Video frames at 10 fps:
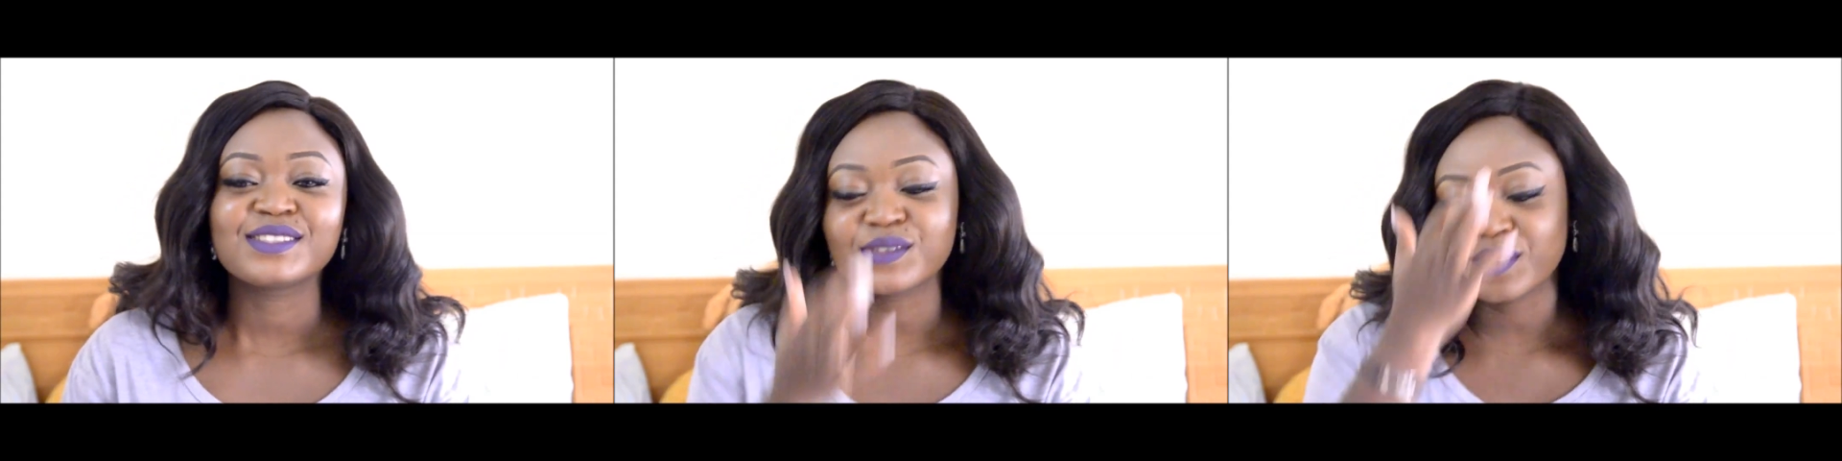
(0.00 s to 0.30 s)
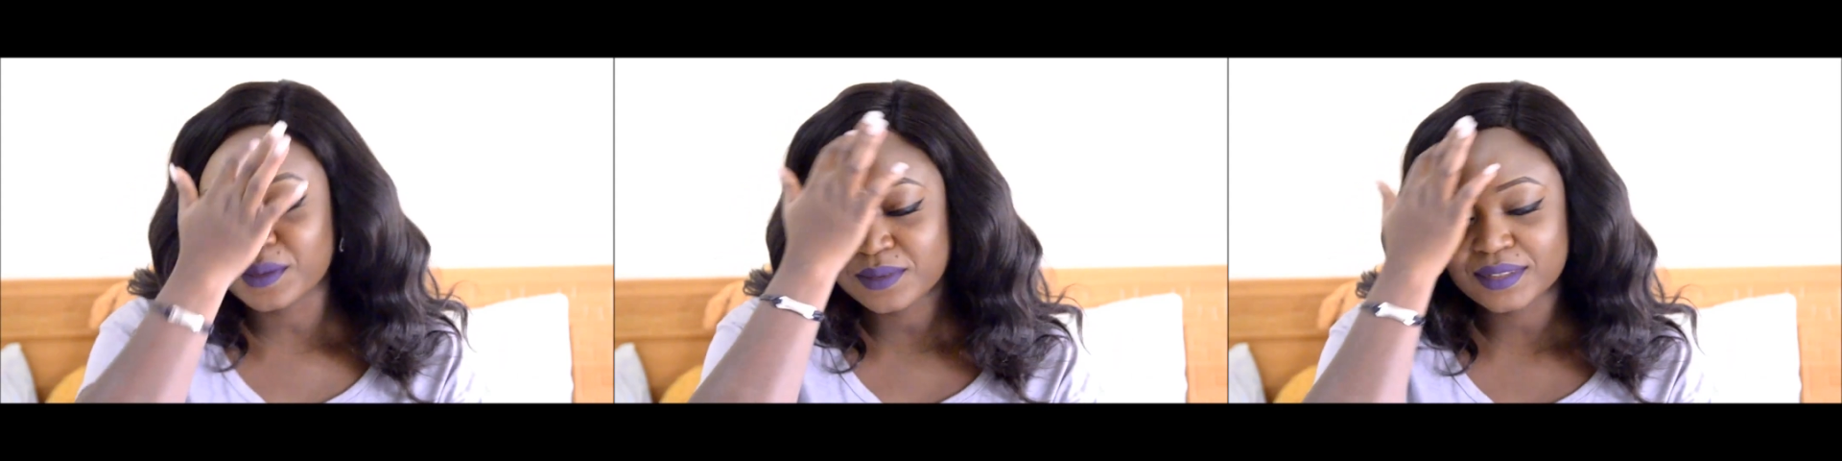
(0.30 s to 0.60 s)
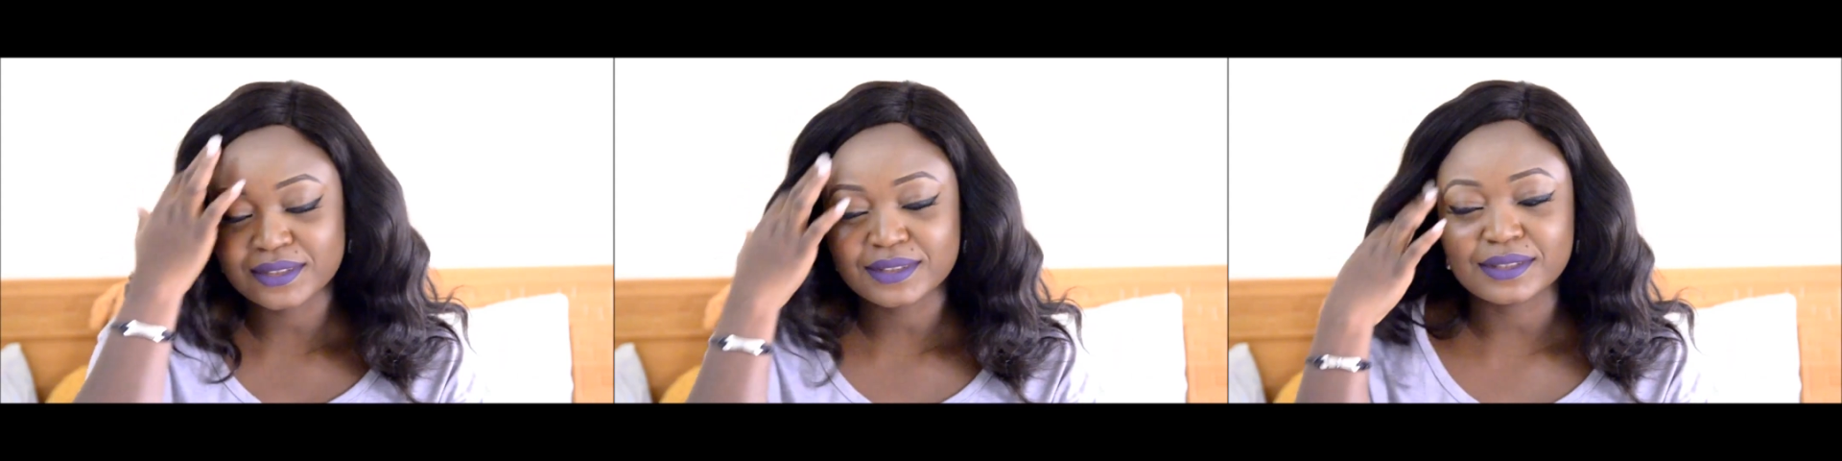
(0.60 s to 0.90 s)
So it
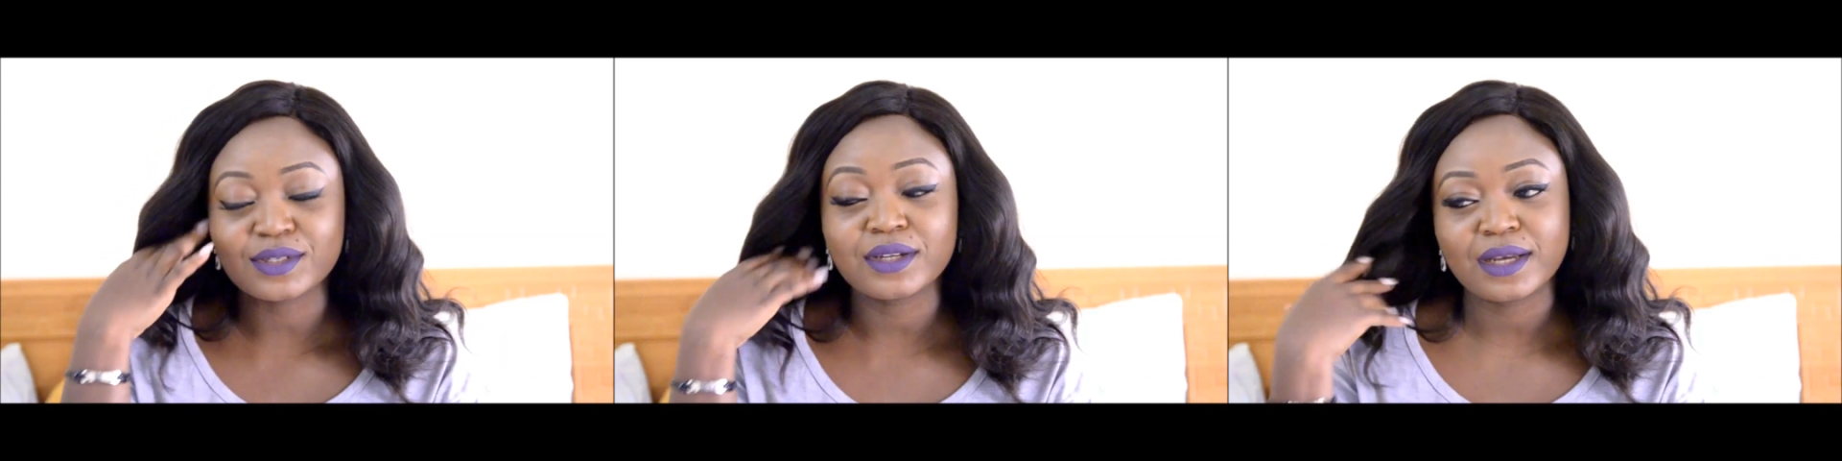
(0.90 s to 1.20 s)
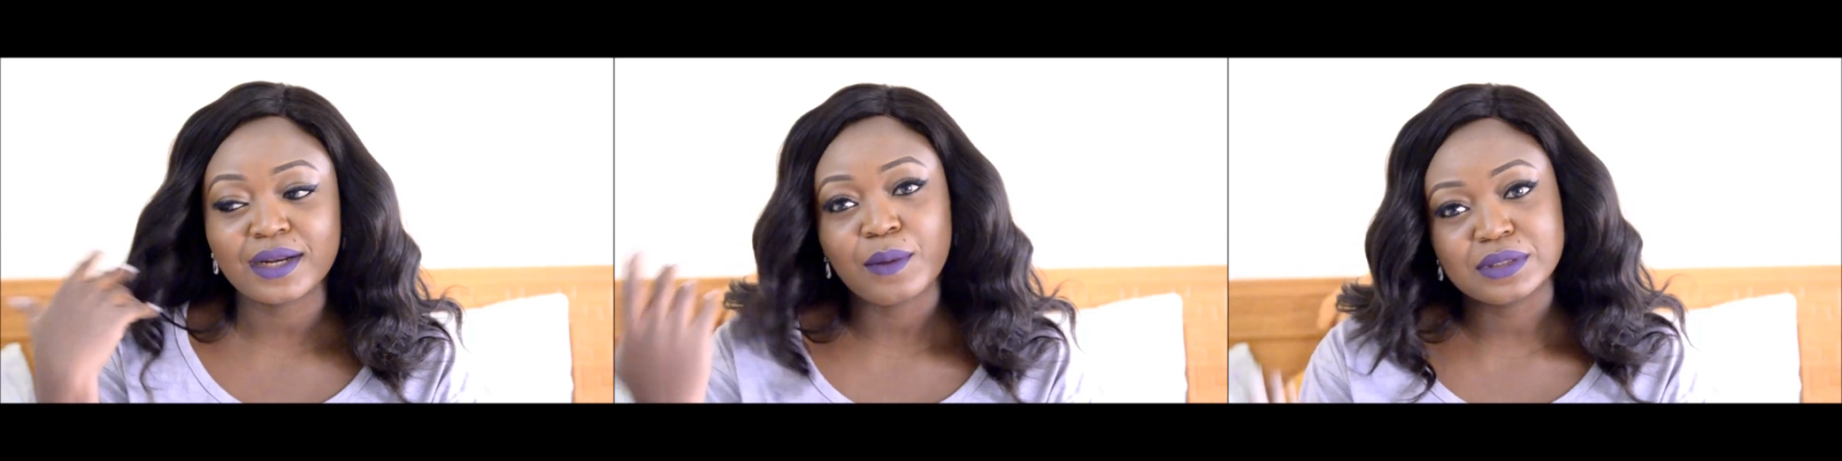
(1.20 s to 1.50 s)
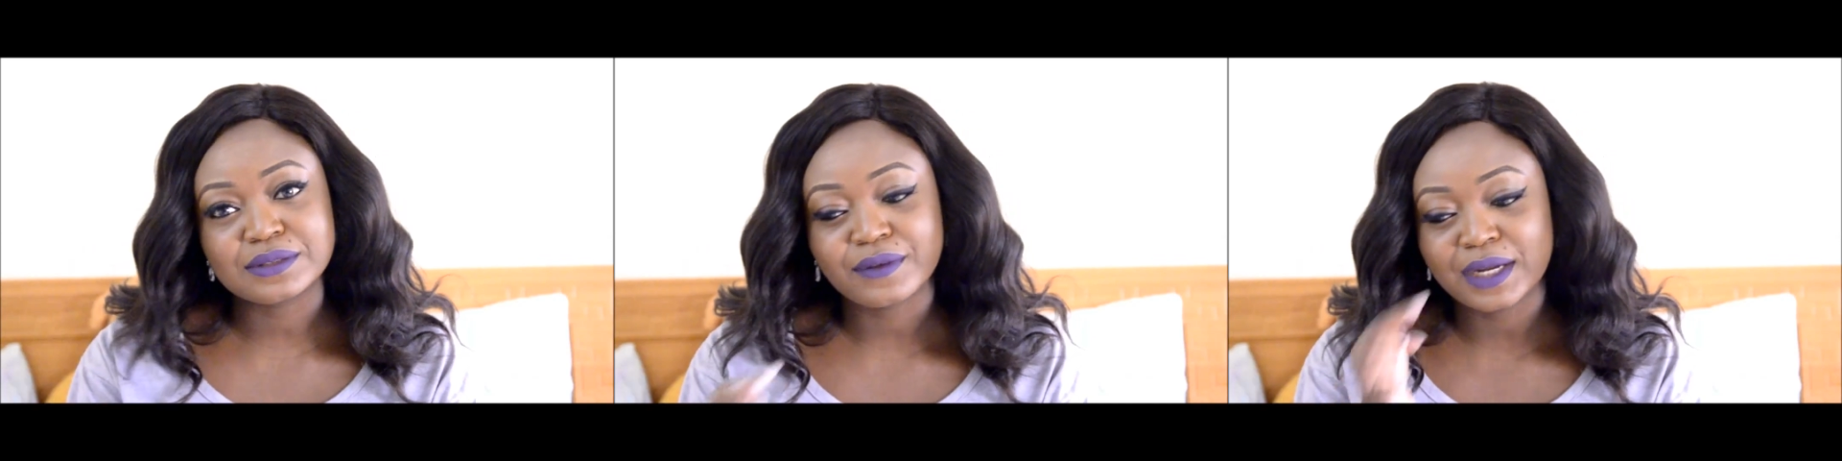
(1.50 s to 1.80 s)
was. It turned out I
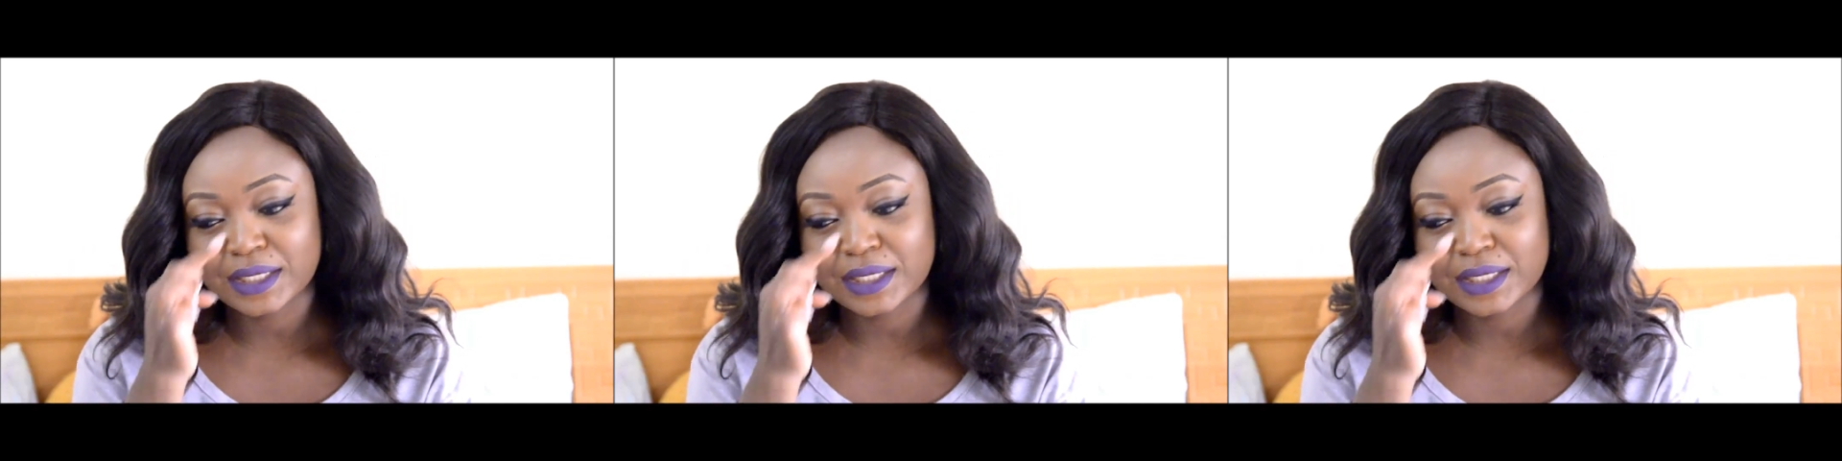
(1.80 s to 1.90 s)
was fine.